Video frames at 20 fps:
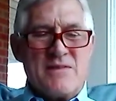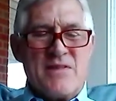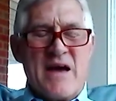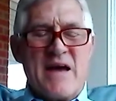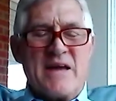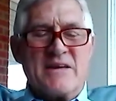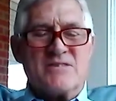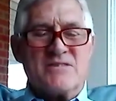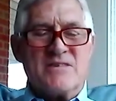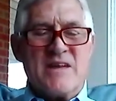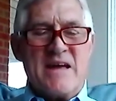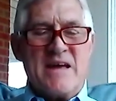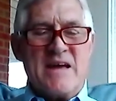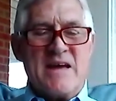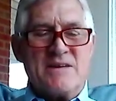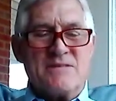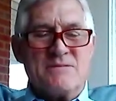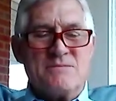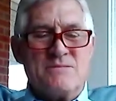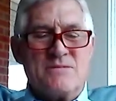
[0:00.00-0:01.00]
Thanks,
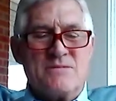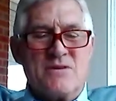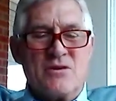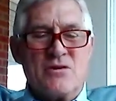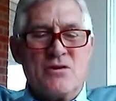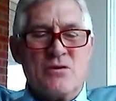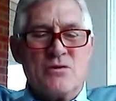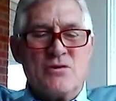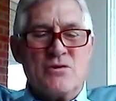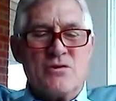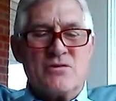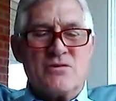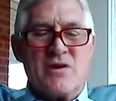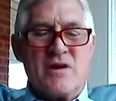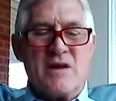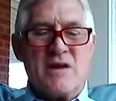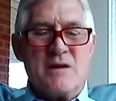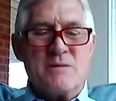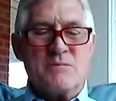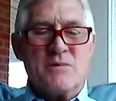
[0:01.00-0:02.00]
Dan, to you and your
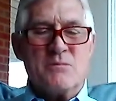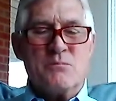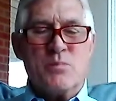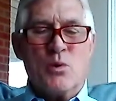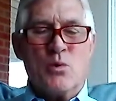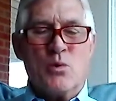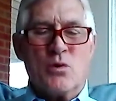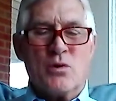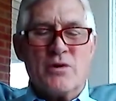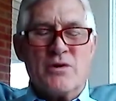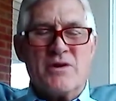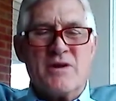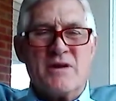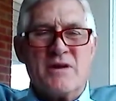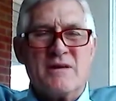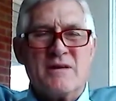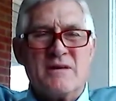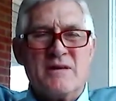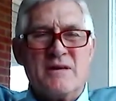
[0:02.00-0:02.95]
team, the board,